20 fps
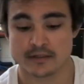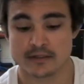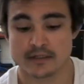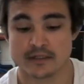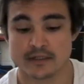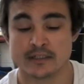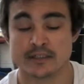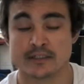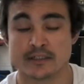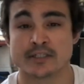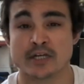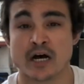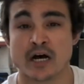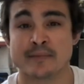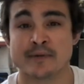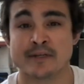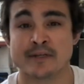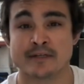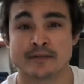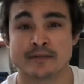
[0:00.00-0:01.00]

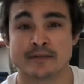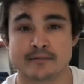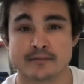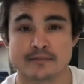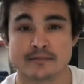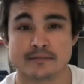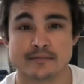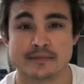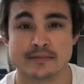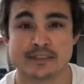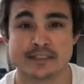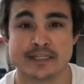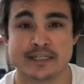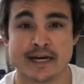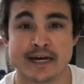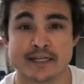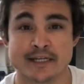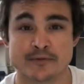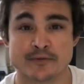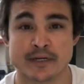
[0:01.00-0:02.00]
insomnia,
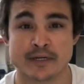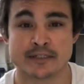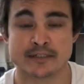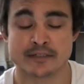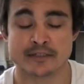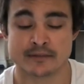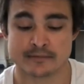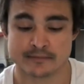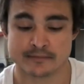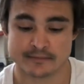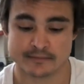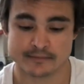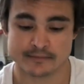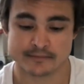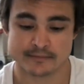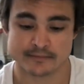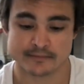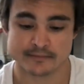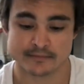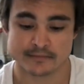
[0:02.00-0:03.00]
dehydration,
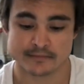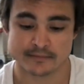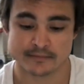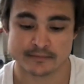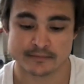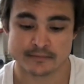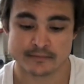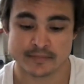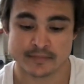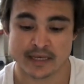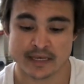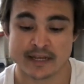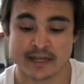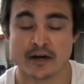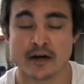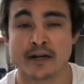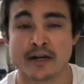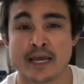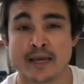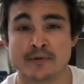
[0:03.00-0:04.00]
and
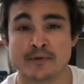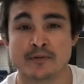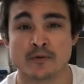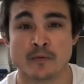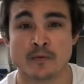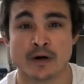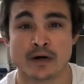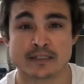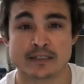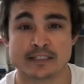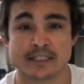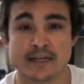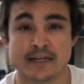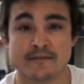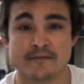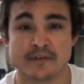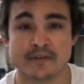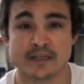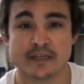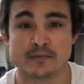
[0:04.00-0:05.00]
unable to walk 10
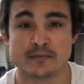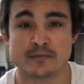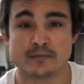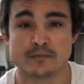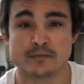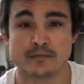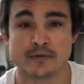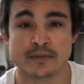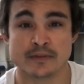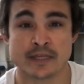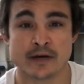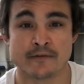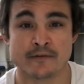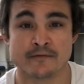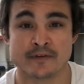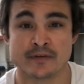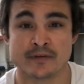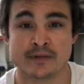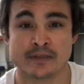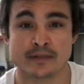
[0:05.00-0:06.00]
feet without
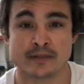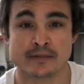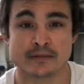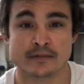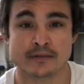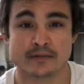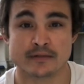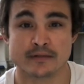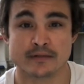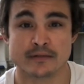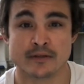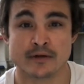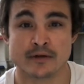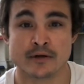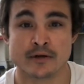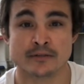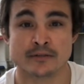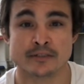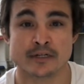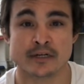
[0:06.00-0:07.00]
feeling the
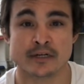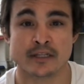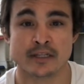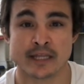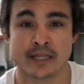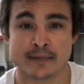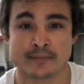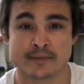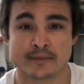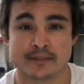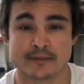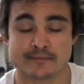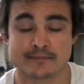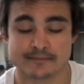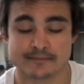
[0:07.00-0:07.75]
urge to collapse.